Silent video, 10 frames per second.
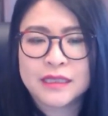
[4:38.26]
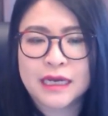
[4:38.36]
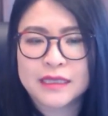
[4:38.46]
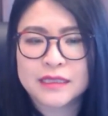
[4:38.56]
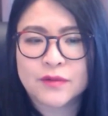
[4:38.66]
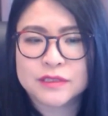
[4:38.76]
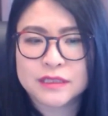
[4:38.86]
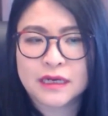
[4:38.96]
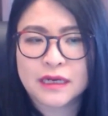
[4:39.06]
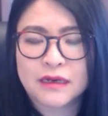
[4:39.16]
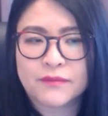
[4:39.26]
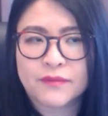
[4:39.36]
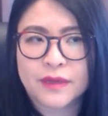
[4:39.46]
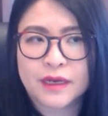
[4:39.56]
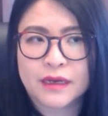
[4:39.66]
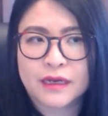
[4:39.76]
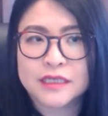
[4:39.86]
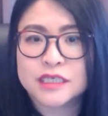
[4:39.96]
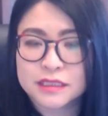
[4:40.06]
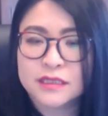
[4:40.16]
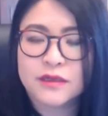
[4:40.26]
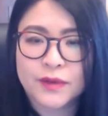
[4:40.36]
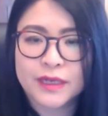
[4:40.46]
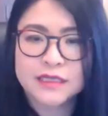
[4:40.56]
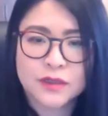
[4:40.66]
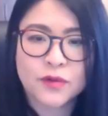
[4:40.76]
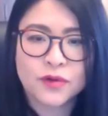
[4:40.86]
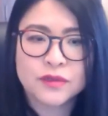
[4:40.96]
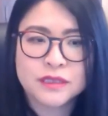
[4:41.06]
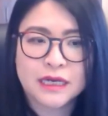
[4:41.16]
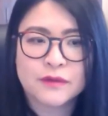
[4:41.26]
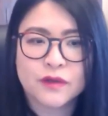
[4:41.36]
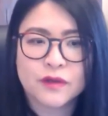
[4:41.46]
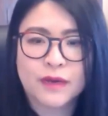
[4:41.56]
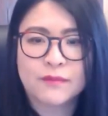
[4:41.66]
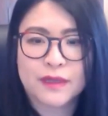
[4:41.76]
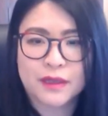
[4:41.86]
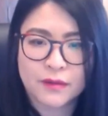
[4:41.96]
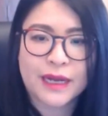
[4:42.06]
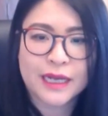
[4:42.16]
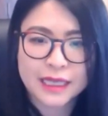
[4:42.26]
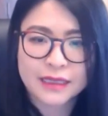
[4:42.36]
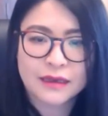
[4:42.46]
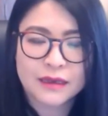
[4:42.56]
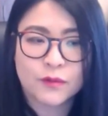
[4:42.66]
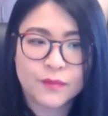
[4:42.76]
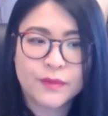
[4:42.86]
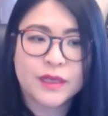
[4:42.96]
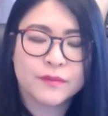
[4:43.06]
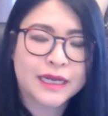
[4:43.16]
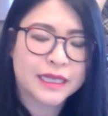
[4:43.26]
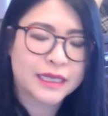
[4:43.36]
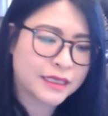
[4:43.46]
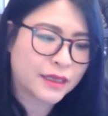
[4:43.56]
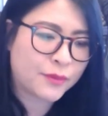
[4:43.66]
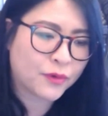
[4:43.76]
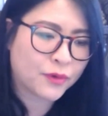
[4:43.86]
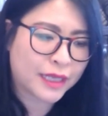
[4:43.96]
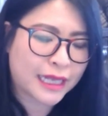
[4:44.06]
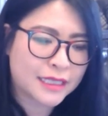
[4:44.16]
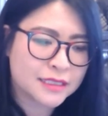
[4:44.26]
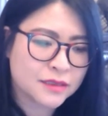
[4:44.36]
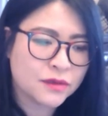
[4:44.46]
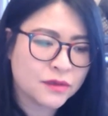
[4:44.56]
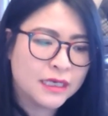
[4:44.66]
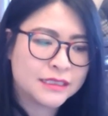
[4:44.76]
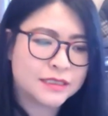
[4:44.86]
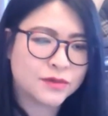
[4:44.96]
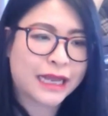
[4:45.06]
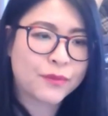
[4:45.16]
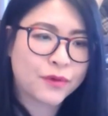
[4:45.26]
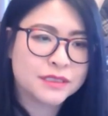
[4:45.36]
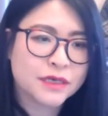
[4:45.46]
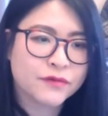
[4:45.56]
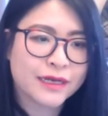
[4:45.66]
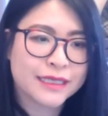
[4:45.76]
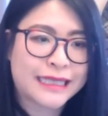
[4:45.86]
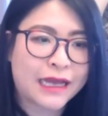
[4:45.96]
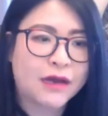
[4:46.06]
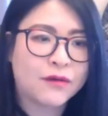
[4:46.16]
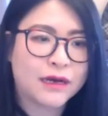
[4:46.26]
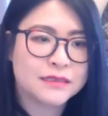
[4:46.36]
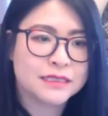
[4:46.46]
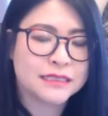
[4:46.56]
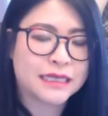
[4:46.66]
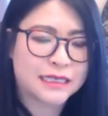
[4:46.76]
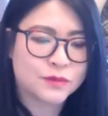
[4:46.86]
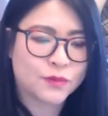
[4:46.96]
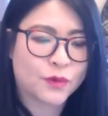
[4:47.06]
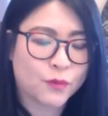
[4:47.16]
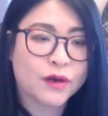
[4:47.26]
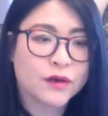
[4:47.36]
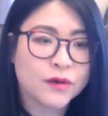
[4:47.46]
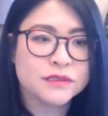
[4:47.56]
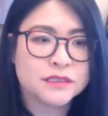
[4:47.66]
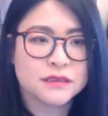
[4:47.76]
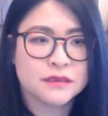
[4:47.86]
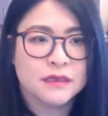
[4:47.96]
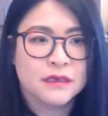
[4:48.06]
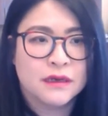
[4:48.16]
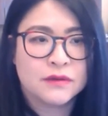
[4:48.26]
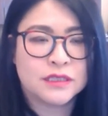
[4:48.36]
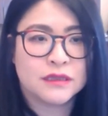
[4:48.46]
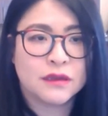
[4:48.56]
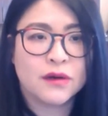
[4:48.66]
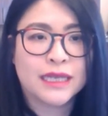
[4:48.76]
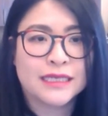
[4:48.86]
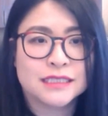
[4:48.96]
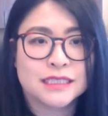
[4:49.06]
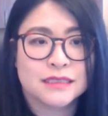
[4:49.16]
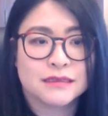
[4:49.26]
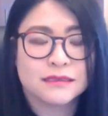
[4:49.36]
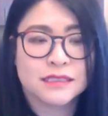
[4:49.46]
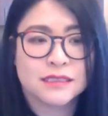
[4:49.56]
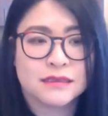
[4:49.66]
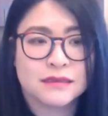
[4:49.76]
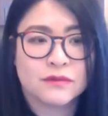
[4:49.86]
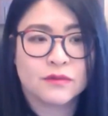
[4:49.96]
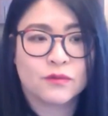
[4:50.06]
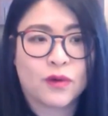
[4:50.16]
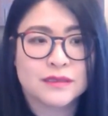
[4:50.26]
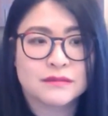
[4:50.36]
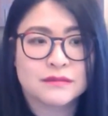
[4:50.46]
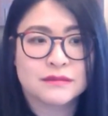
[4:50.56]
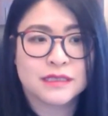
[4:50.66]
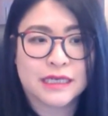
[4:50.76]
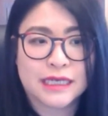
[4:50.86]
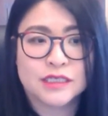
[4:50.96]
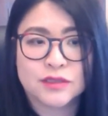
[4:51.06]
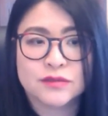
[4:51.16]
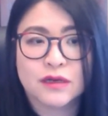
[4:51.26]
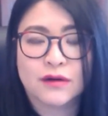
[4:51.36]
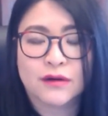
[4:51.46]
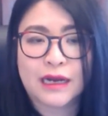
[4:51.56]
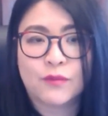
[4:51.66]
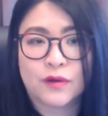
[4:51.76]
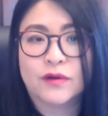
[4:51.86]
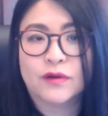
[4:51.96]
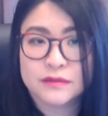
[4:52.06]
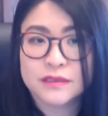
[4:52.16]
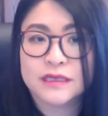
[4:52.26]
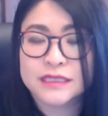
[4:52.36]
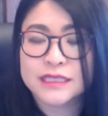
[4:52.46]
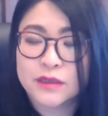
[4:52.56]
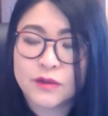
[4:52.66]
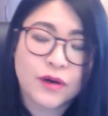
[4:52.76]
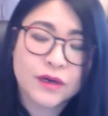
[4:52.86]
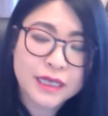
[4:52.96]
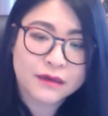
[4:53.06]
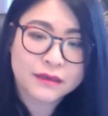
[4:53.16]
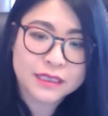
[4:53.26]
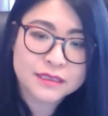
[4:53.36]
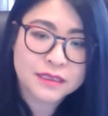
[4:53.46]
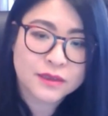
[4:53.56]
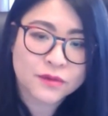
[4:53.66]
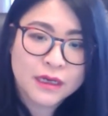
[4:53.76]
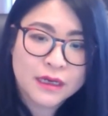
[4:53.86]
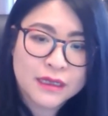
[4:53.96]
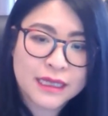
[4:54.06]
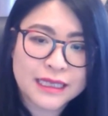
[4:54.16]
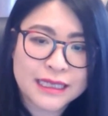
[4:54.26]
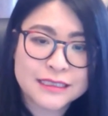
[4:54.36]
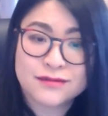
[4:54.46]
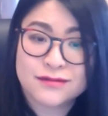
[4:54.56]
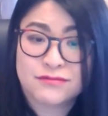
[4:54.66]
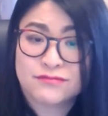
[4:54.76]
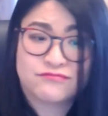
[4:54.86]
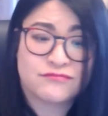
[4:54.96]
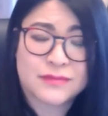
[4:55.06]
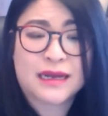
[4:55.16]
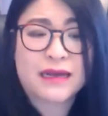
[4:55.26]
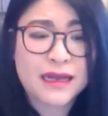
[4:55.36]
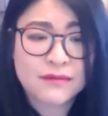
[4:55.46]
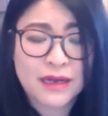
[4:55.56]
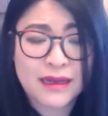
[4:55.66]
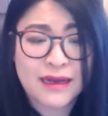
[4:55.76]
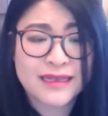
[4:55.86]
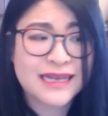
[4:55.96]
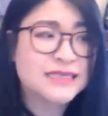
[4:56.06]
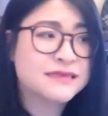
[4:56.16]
that there was an injunction going into court, and it might be going back in. It will be going back in April again. So that project right now, as it stands, we're going to look into what the issues are, and we're going to continue working on it. So, like, is there I guess.